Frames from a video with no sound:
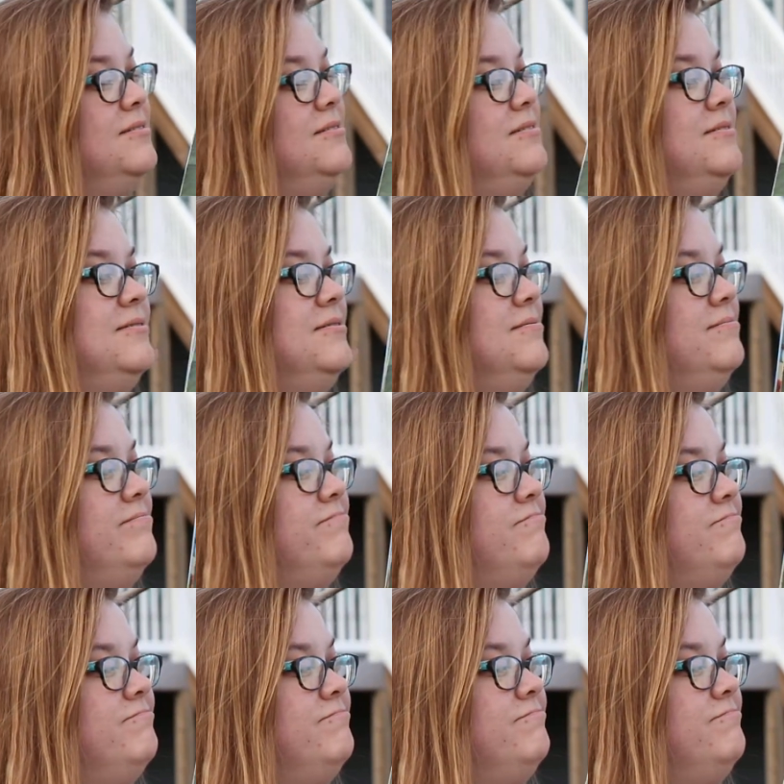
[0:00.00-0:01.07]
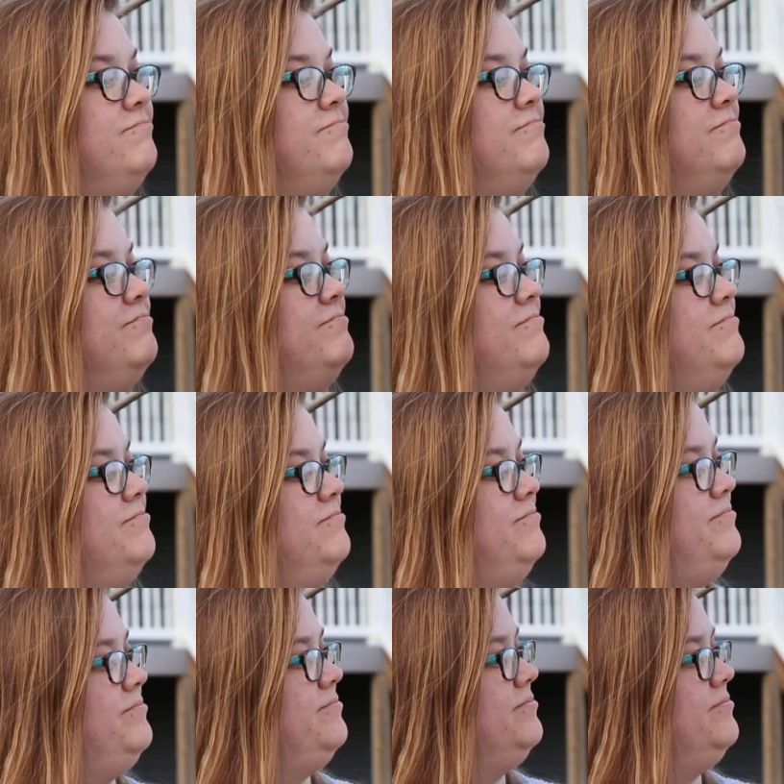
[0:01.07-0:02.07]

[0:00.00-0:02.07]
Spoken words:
No one is speaking in this clip.